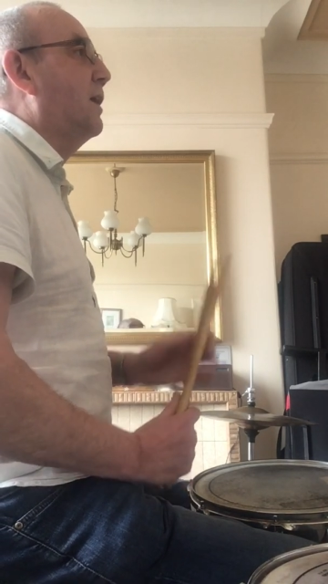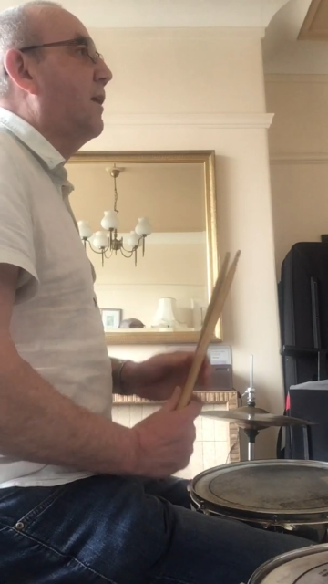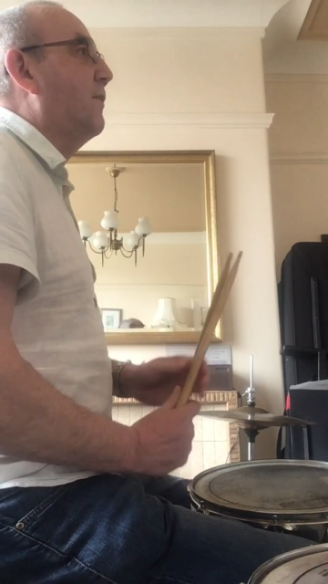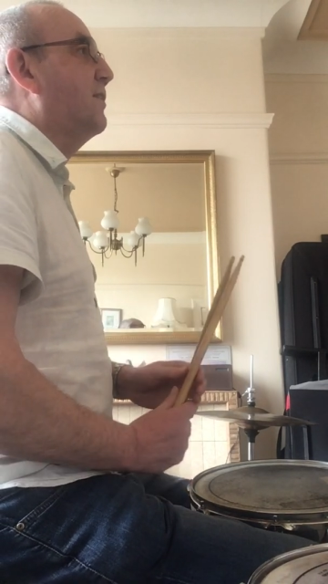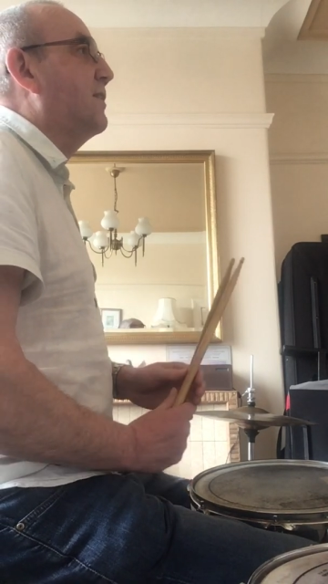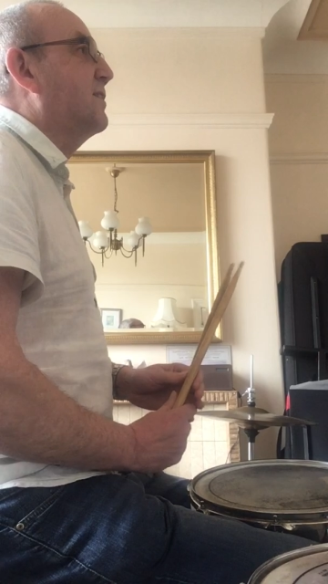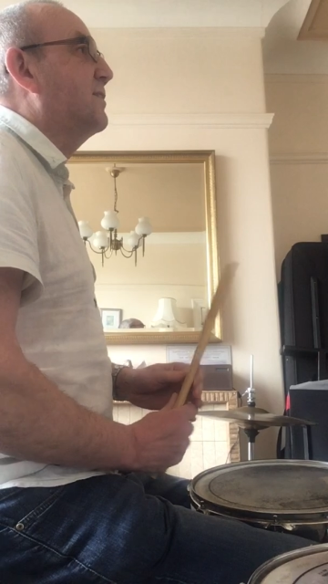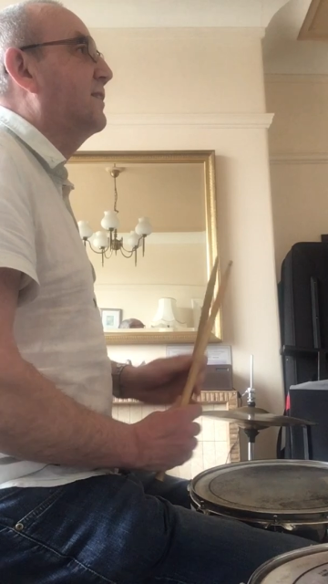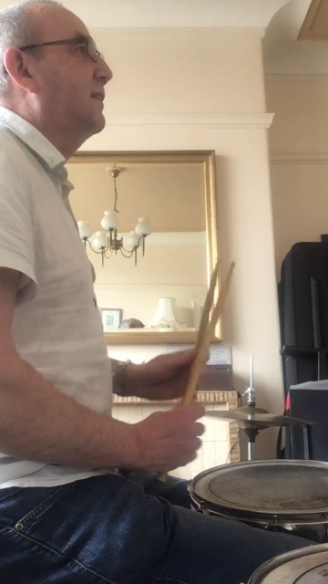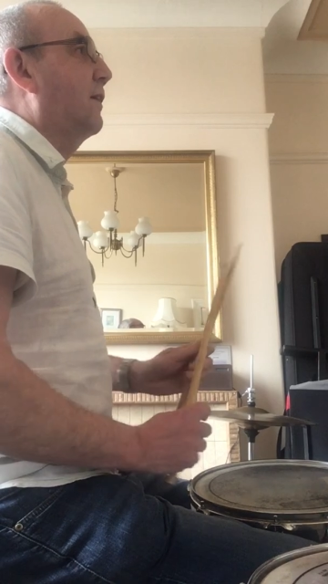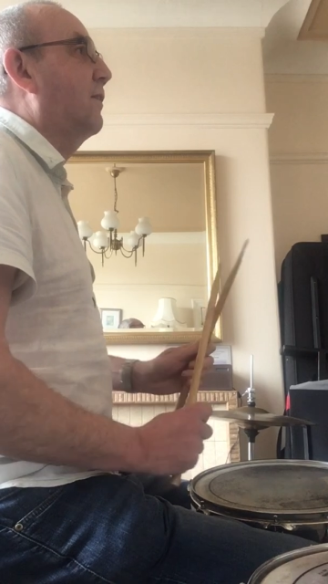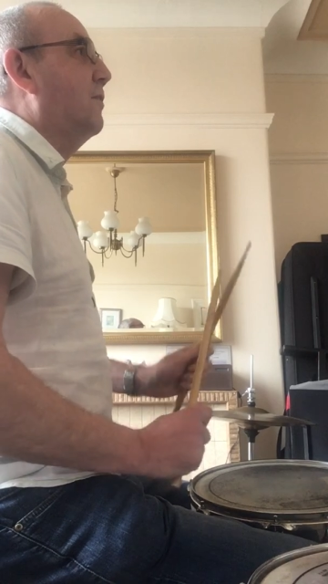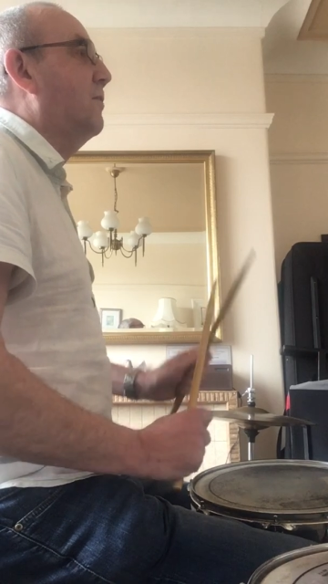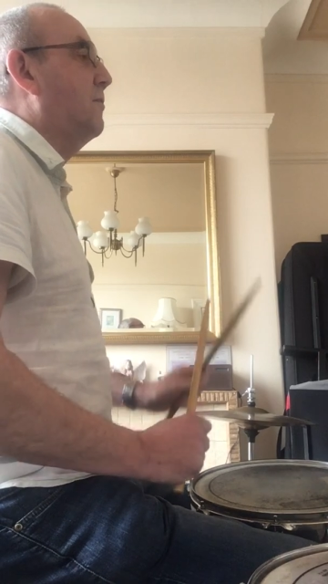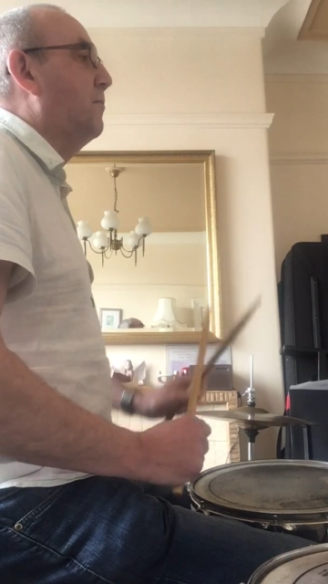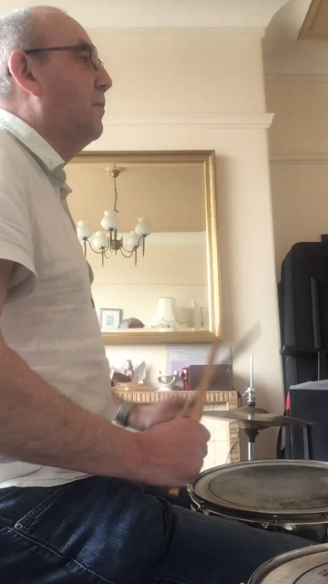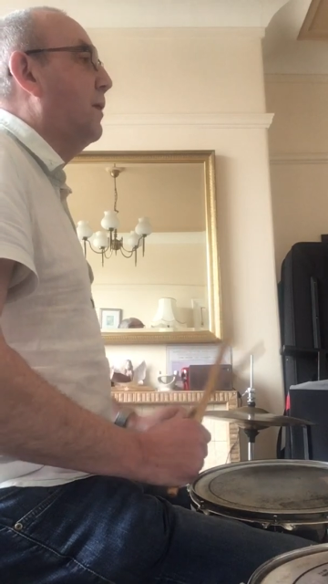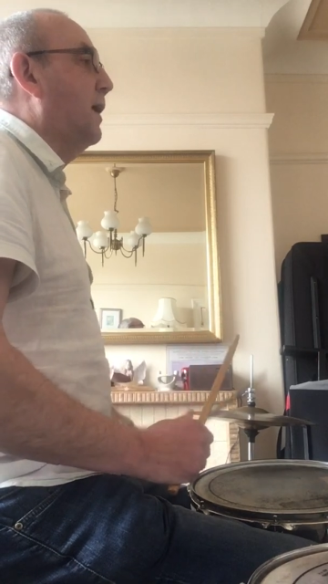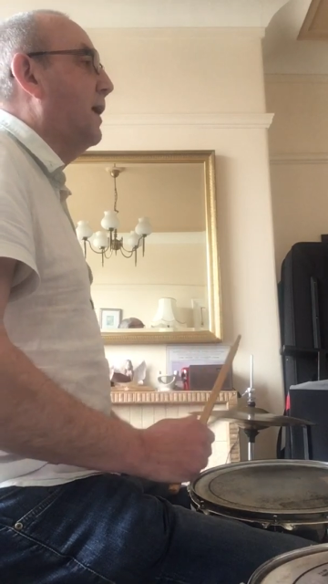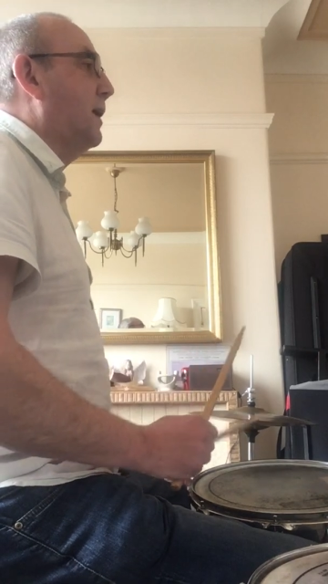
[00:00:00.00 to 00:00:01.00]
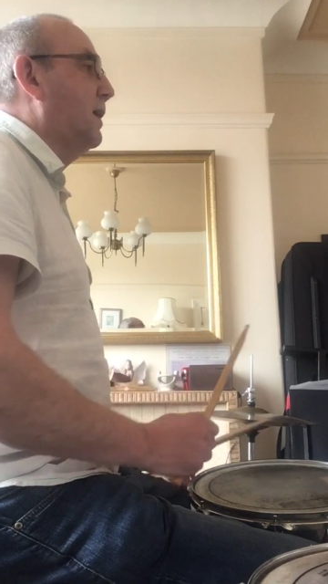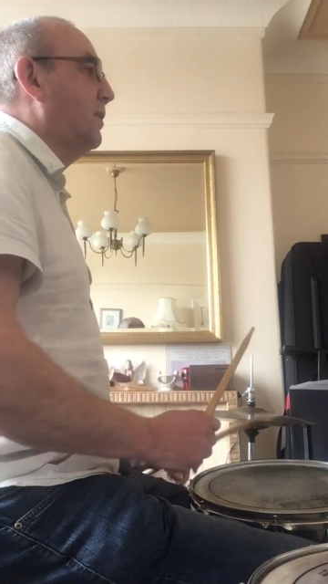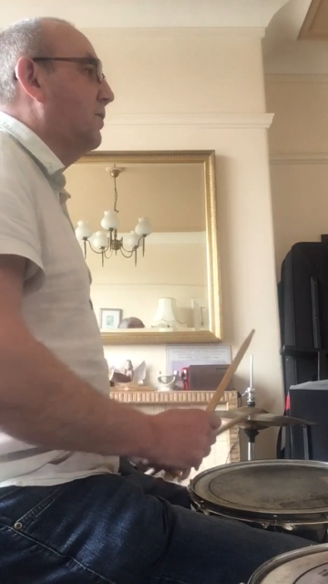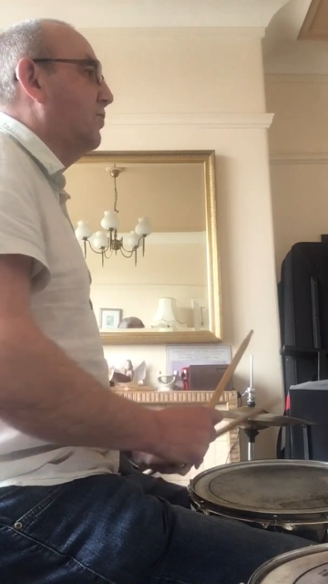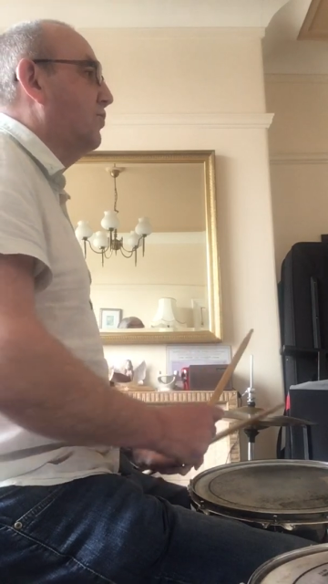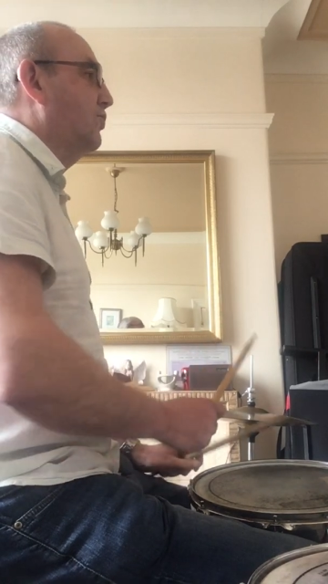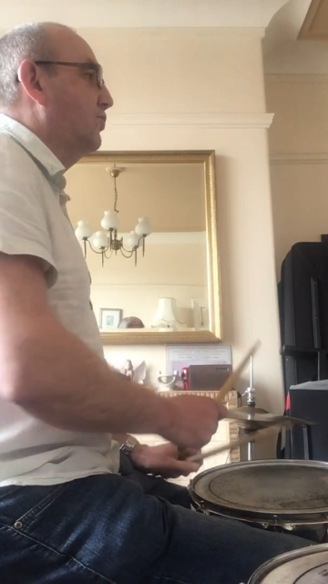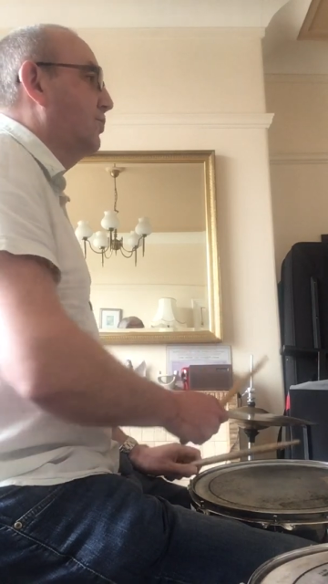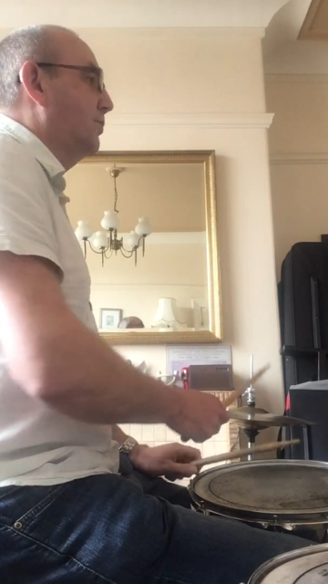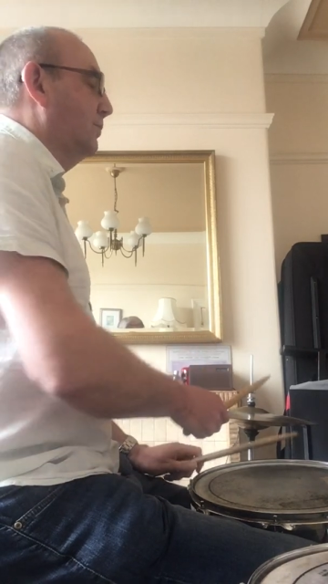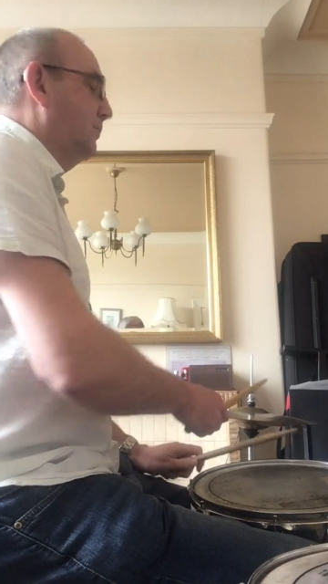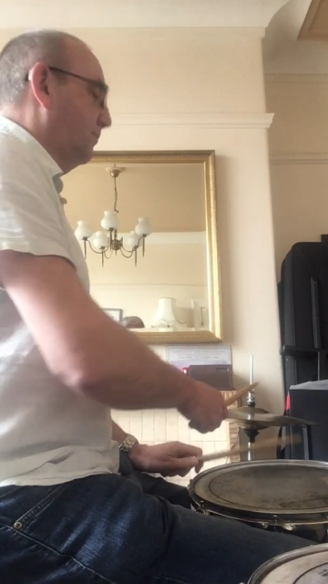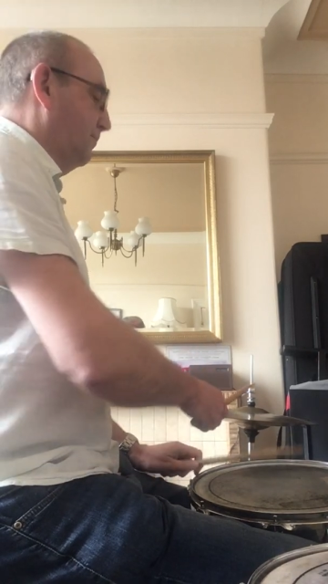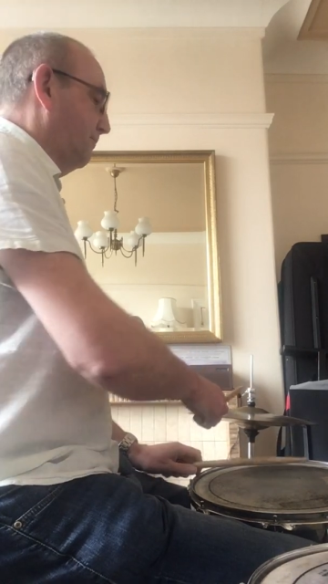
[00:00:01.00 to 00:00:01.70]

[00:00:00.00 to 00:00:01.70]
of the 2nd page.